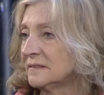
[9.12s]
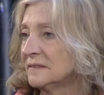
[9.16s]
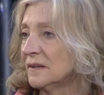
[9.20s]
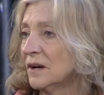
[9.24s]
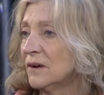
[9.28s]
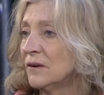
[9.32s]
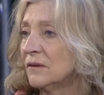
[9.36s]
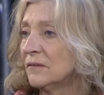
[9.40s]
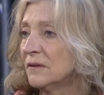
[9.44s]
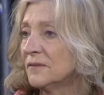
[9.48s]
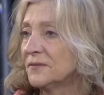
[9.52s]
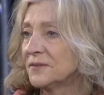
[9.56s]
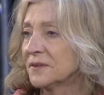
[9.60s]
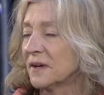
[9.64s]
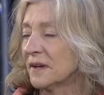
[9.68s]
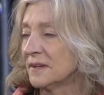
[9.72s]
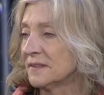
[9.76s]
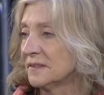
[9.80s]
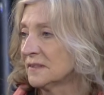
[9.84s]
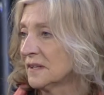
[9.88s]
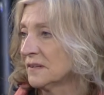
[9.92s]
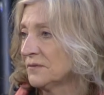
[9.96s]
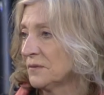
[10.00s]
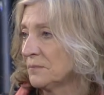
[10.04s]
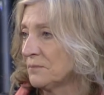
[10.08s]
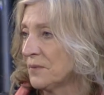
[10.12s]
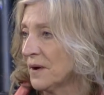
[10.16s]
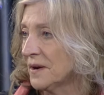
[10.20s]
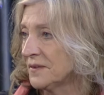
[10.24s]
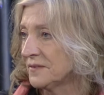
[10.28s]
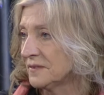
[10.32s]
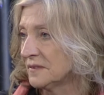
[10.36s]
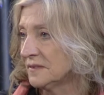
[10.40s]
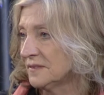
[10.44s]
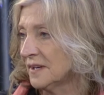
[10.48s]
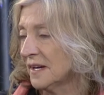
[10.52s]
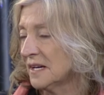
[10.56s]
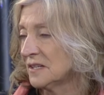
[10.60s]
Noel's going to give a
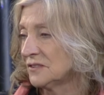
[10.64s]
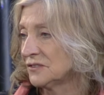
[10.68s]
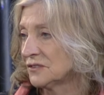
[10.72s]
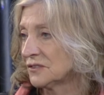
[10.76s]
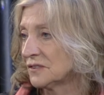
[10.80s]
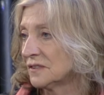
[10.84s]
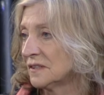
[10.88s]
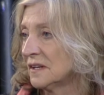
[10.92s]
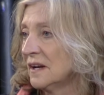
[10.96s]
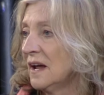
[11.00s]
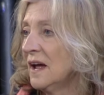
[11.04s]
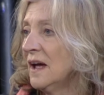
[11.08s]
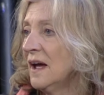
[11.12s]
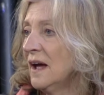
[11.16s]
presentation